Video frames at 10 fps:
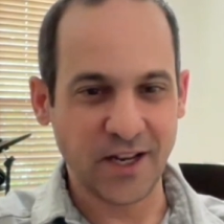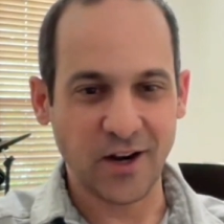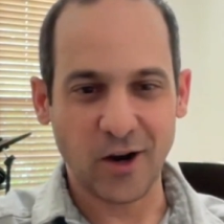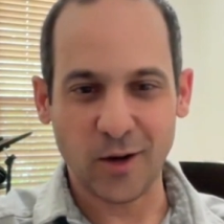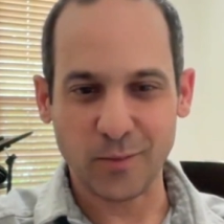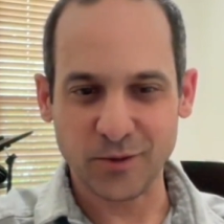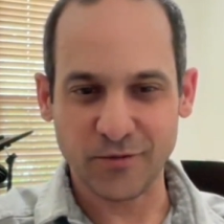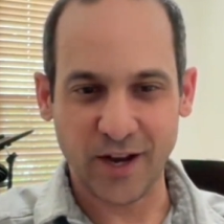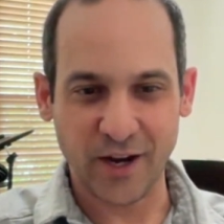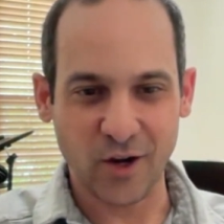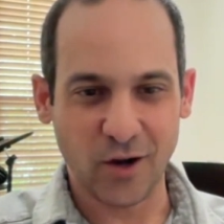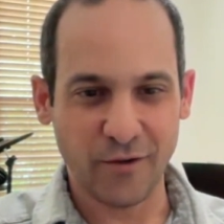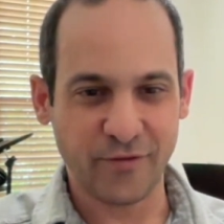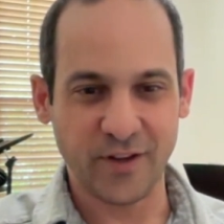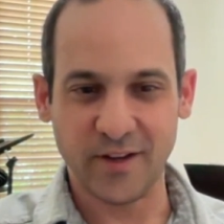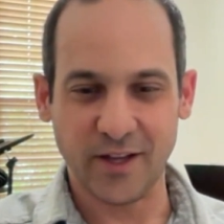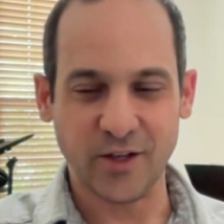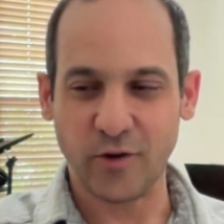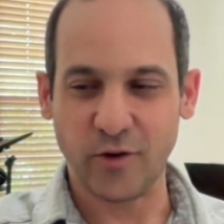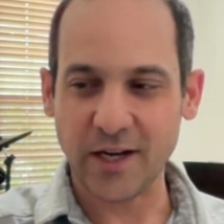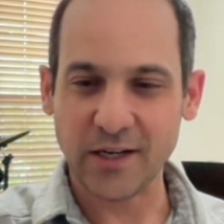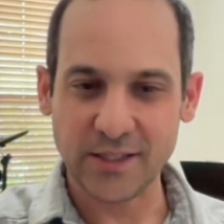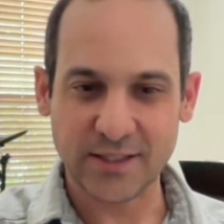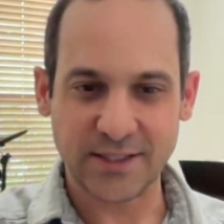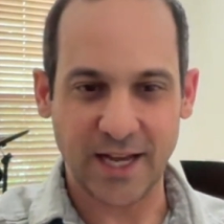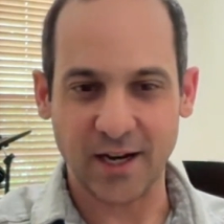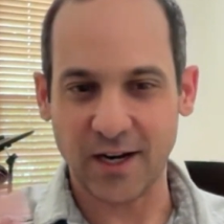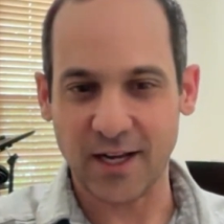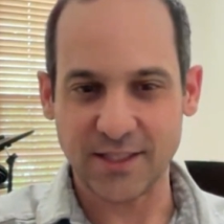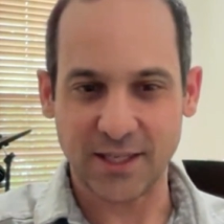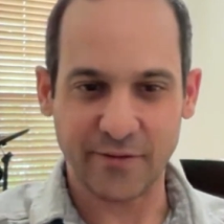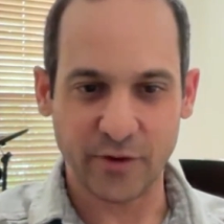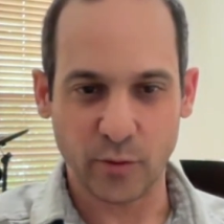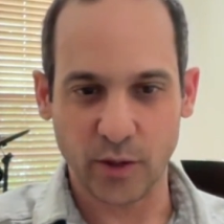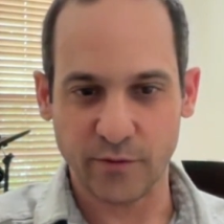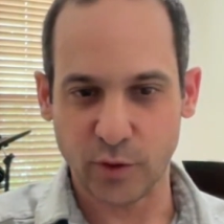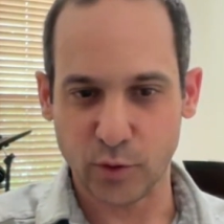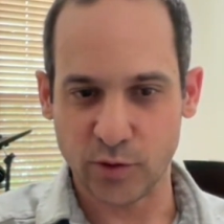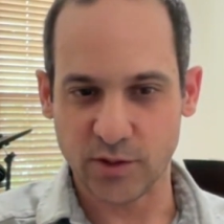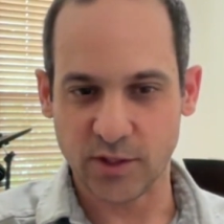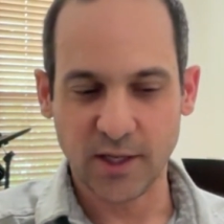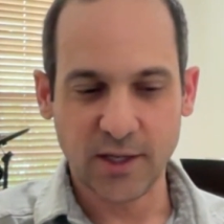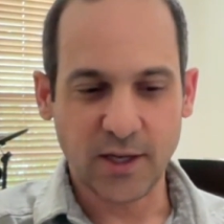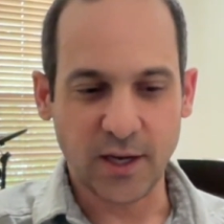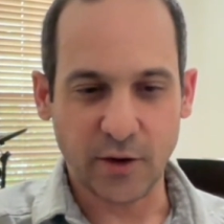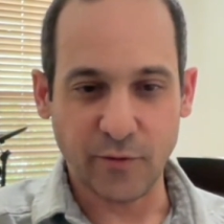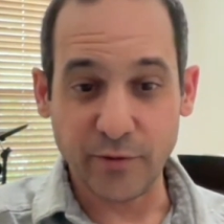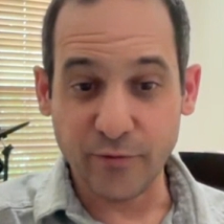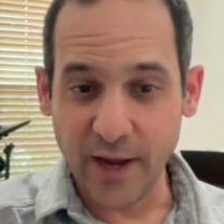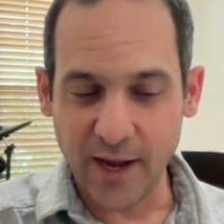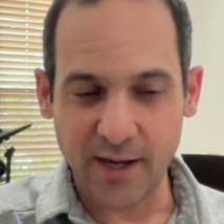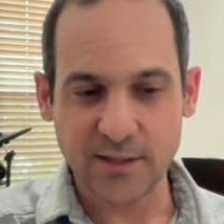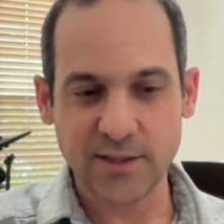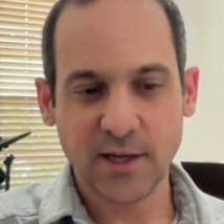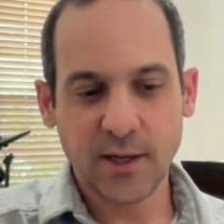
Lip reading: alarms flying off and your analysts analyzing every one of those red flags.